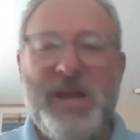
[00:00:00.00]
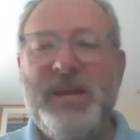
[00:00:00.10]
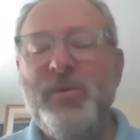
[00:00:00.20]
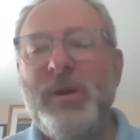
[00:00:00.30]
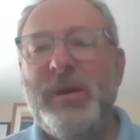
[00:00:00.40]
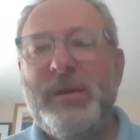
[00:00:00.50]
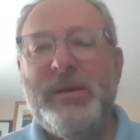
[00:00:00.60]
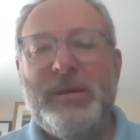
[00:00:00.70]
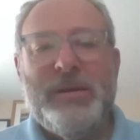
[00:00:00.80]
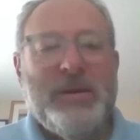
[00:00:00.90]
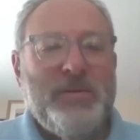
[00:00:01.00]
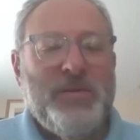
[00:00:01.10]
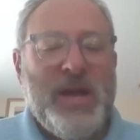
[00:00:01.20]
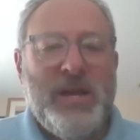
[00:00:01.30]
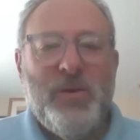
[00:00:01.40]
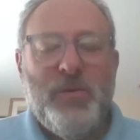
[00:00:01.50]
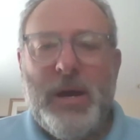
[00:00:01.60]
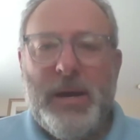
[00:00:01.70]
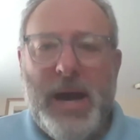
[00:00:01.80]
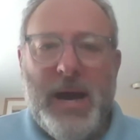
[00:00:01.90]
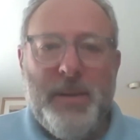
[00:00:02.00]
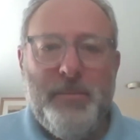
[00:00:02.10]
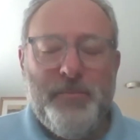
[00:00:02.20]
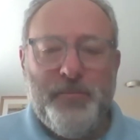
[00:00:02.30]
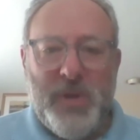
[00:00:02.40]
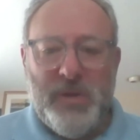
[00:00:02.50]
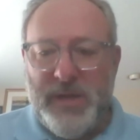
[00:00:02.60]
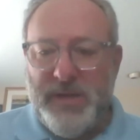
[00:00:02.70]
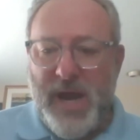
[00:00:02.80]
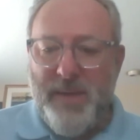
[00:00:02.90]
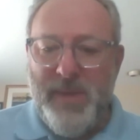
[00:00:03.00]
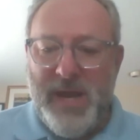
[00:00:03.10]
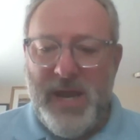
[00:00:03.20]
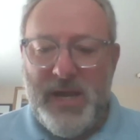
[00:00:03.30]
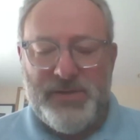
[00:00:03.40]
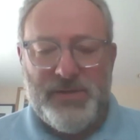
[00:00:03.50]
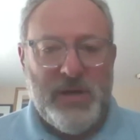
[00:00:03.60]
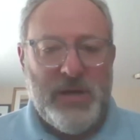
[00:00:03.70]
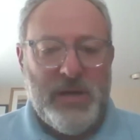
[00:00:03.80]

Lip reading: Thank you. Thank you. Linda, I may ask